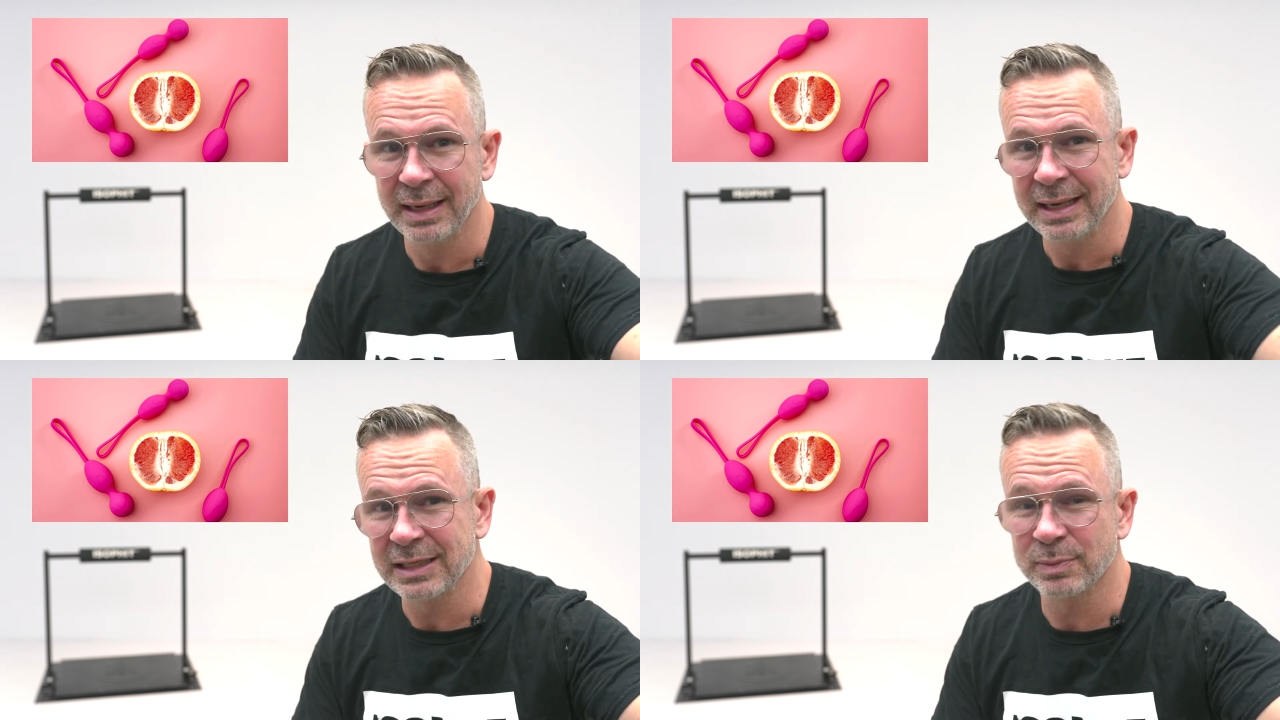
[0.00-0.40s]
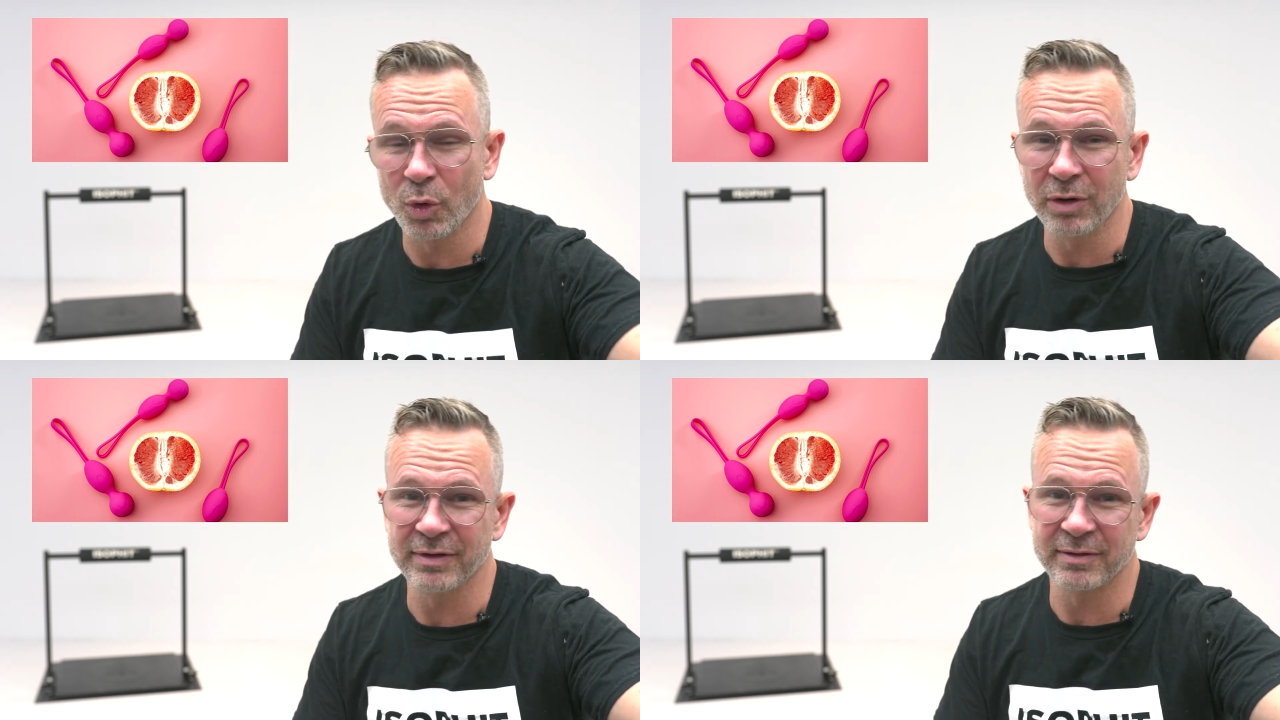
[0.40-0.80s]
is
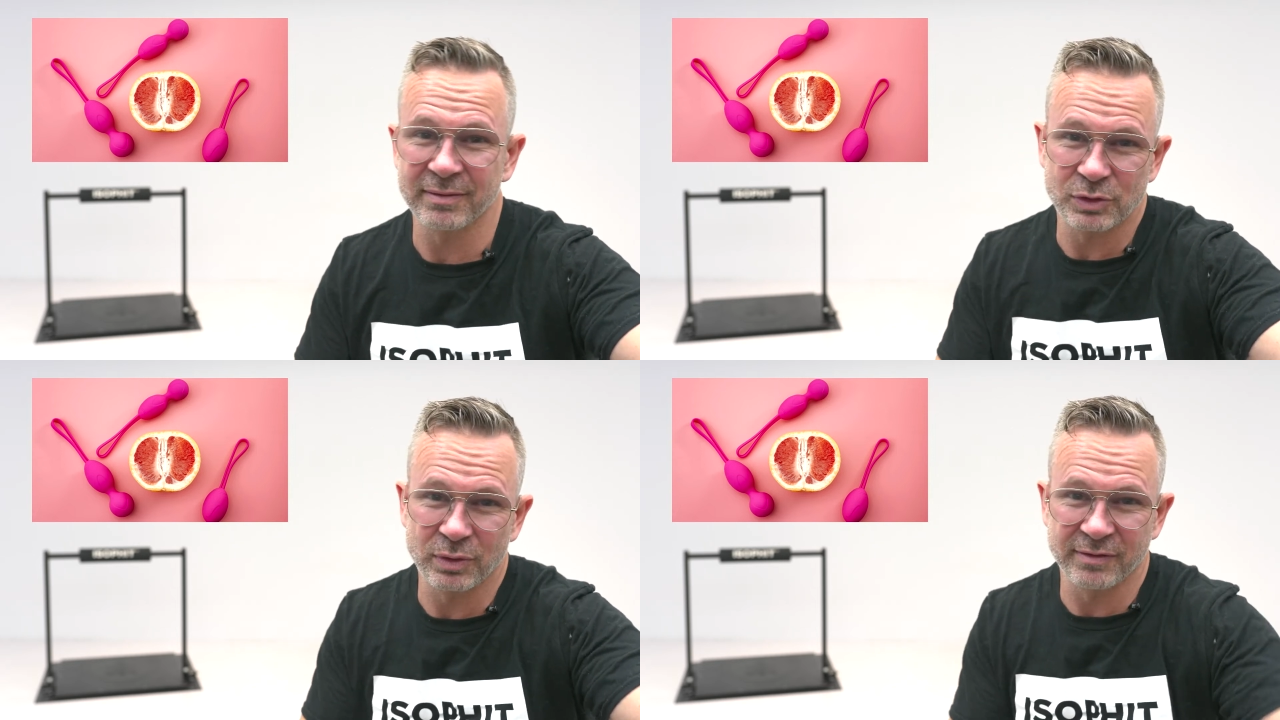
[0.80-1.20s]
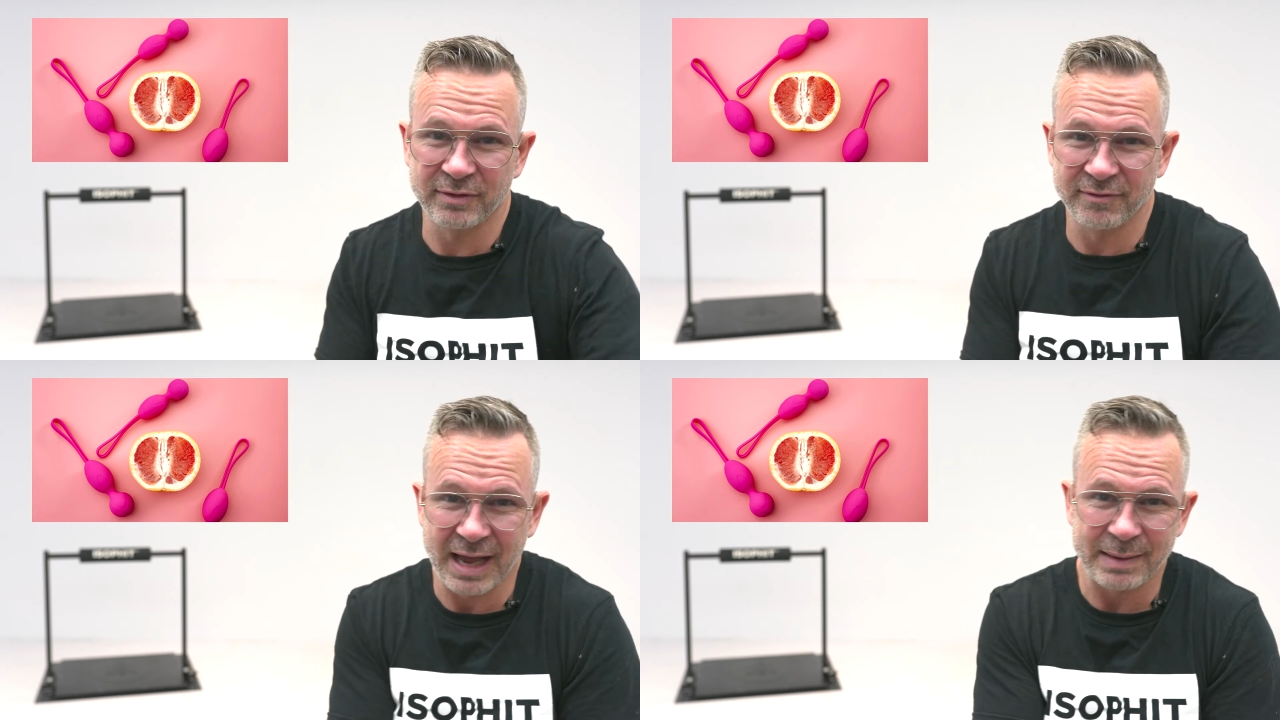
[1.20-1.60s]
more of a sort of a
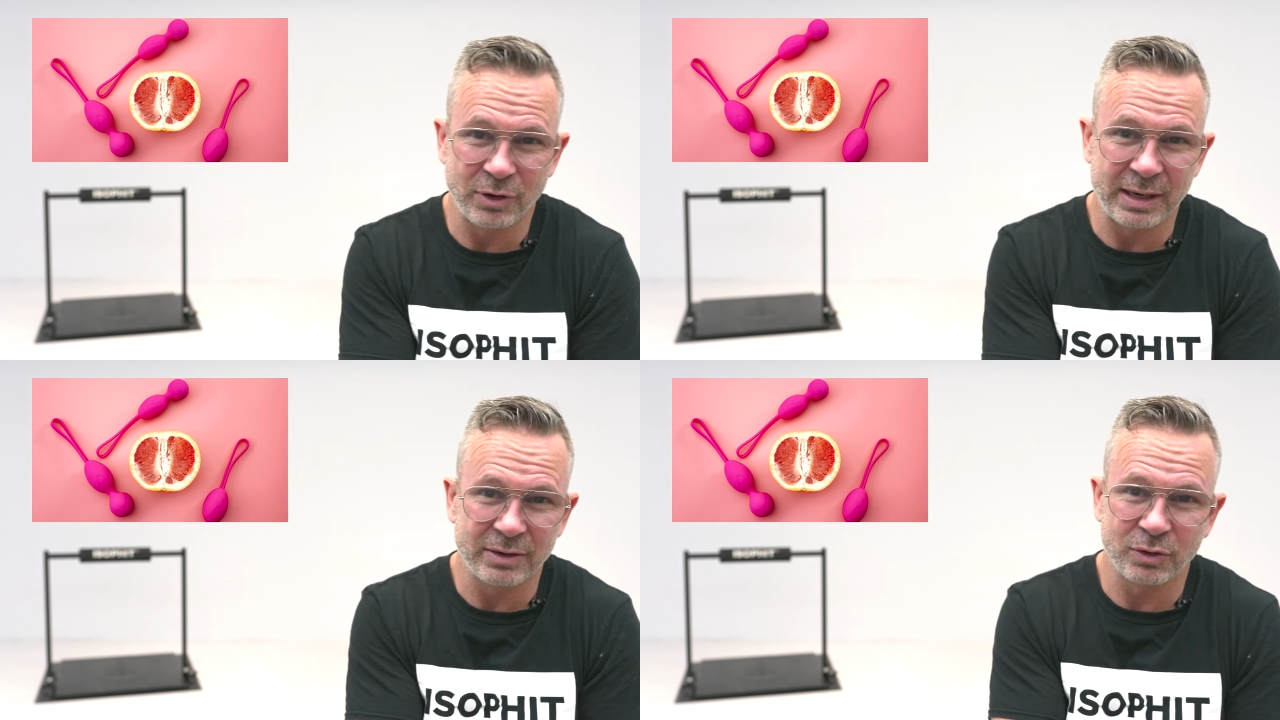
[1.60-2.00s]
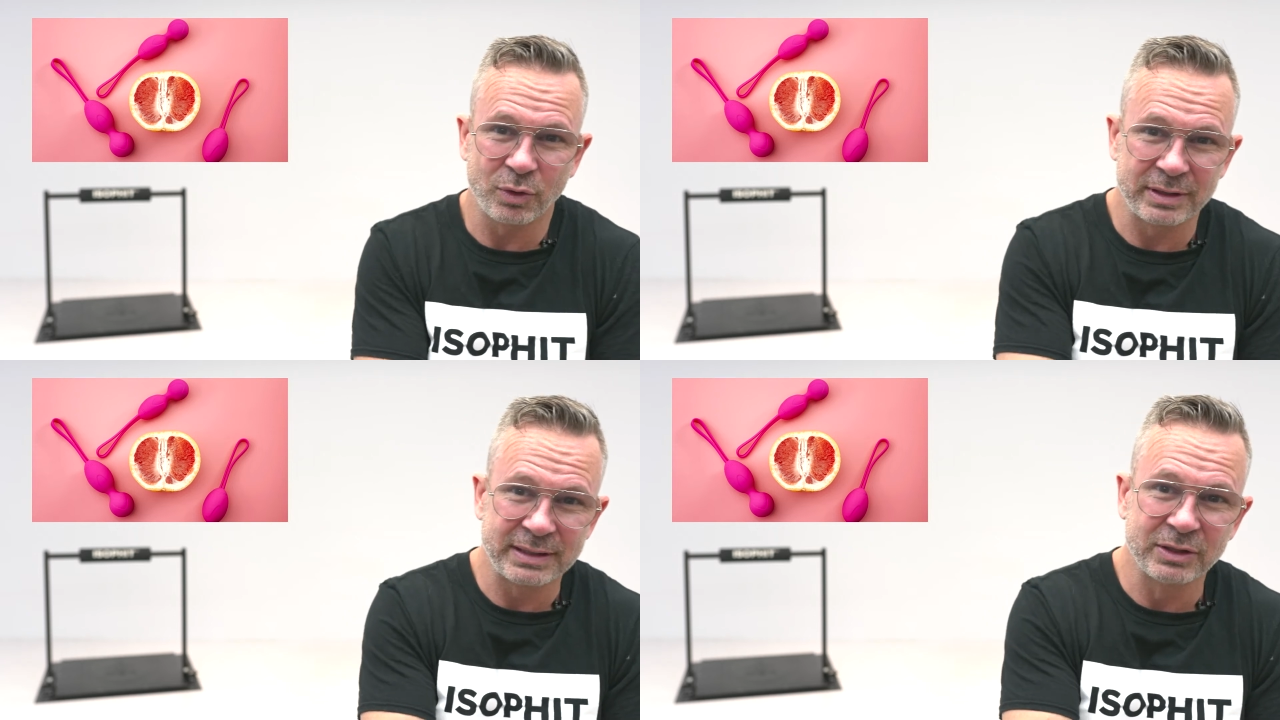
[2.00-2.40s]
vibrator
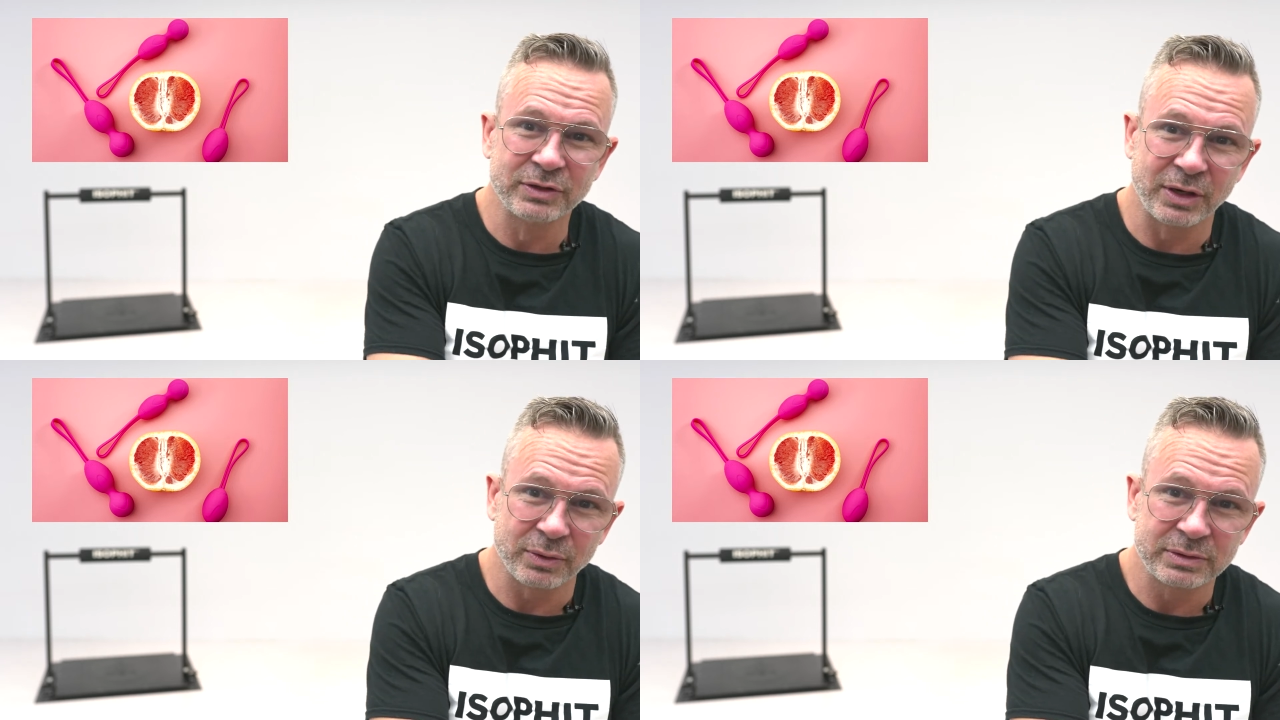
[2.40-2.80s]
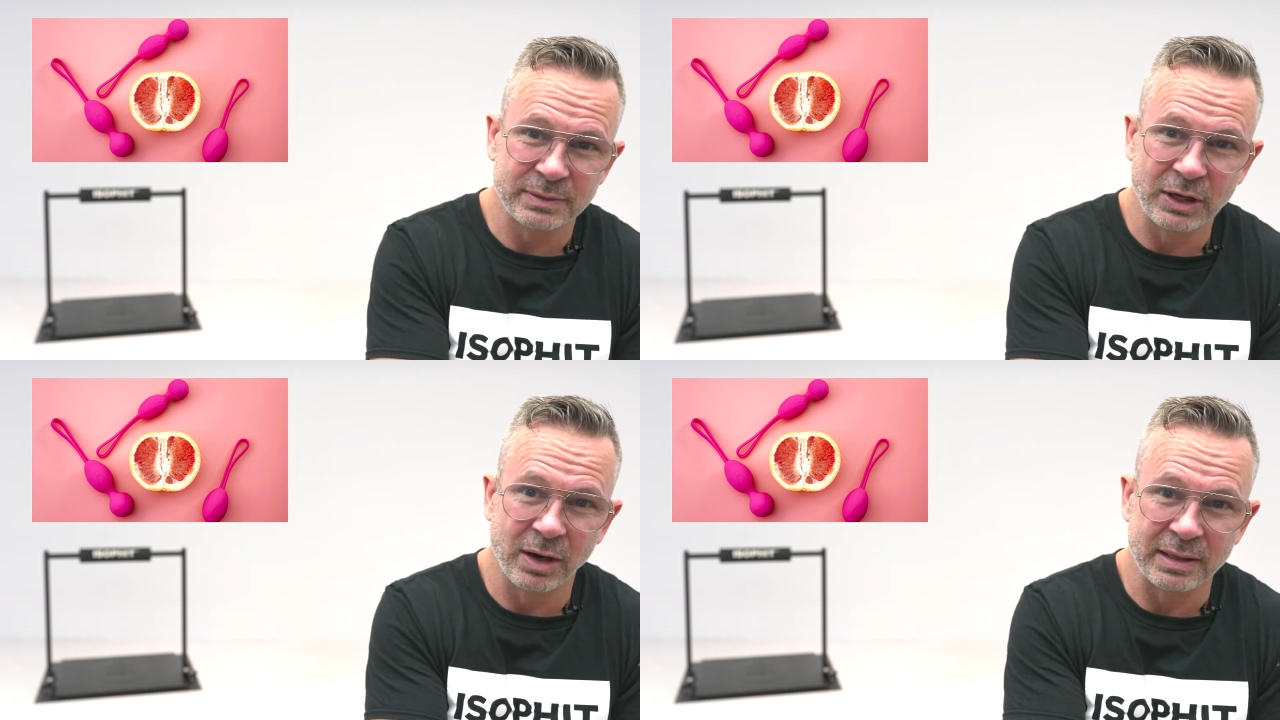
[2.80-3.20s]
or a dildo, to
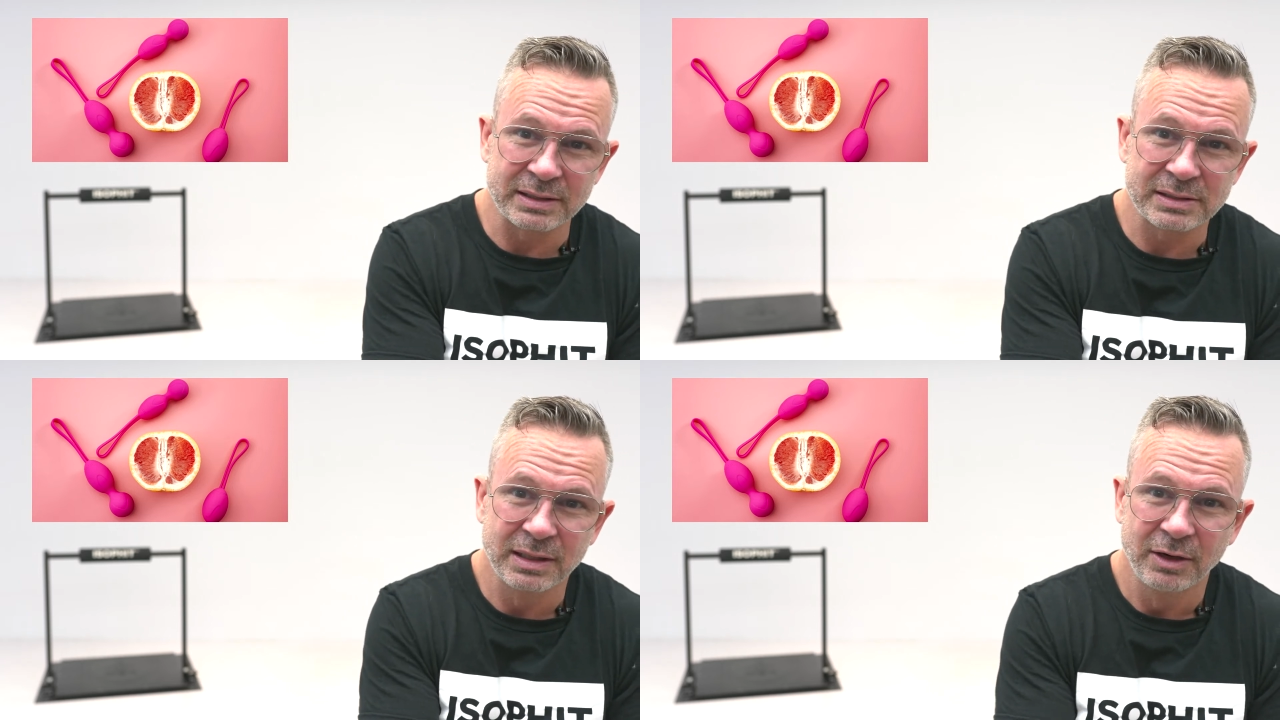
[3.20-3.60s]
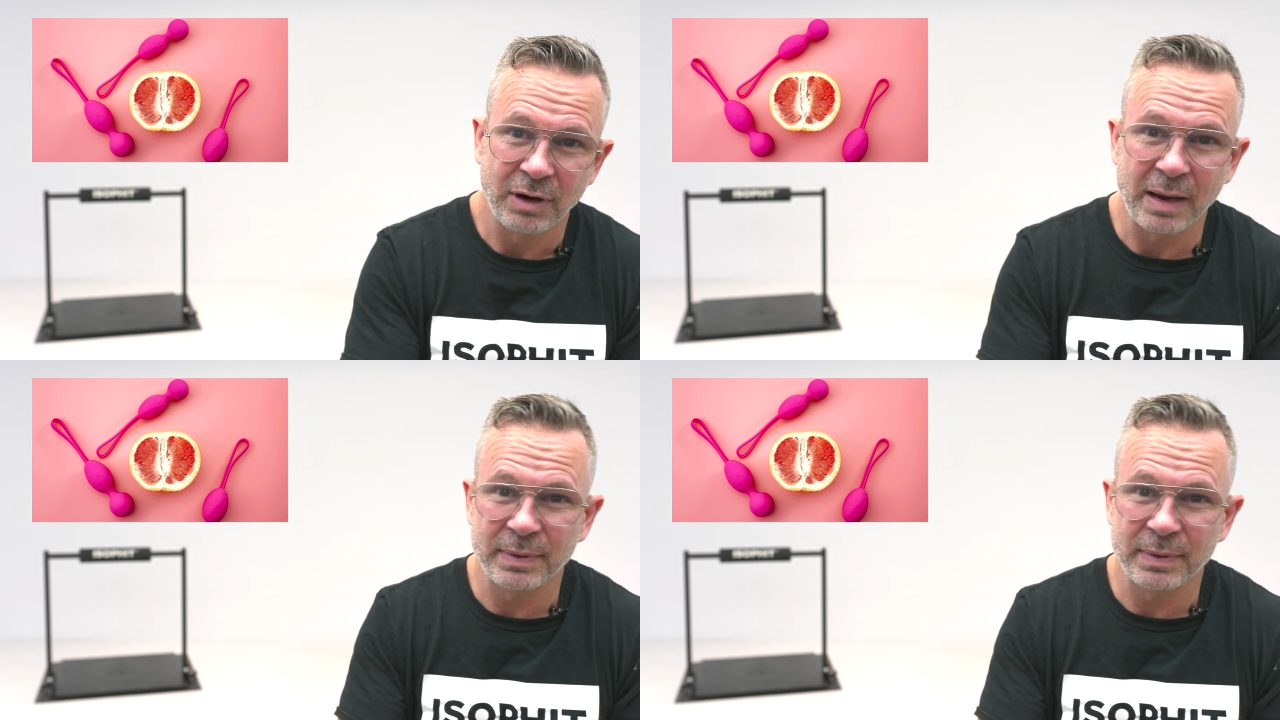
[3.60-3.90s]
be honest, right?